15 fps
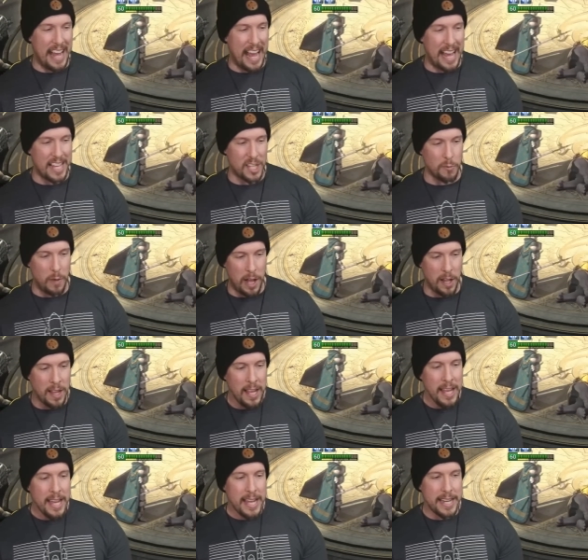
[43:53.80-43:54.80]
as well.
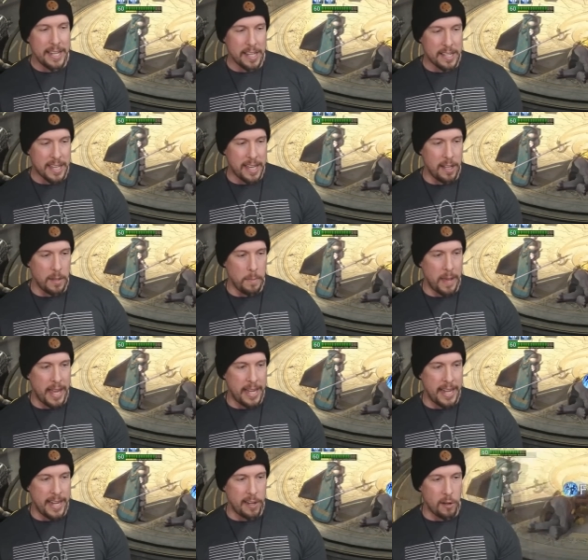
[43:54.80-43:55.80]
He does kill
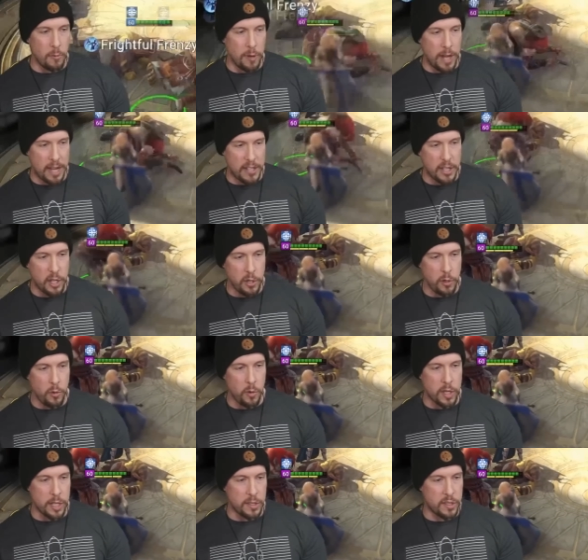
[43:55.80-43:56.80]
Maneater. We're not
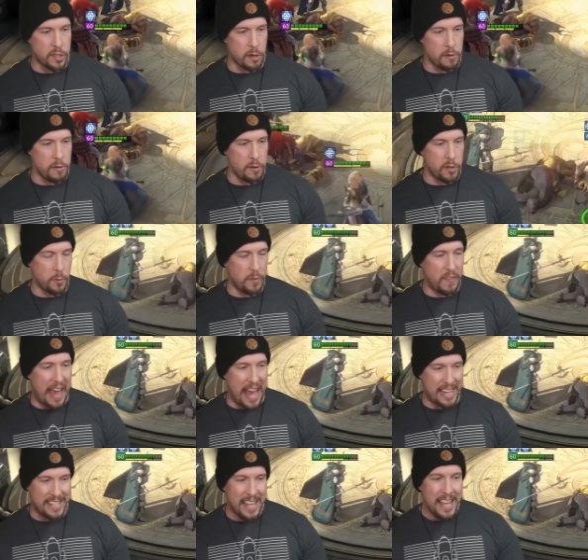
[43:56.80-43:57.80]
too concerned with
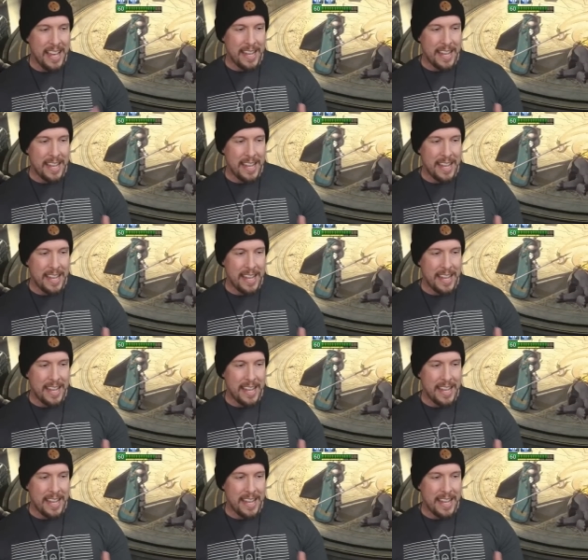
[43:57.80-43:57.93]
that.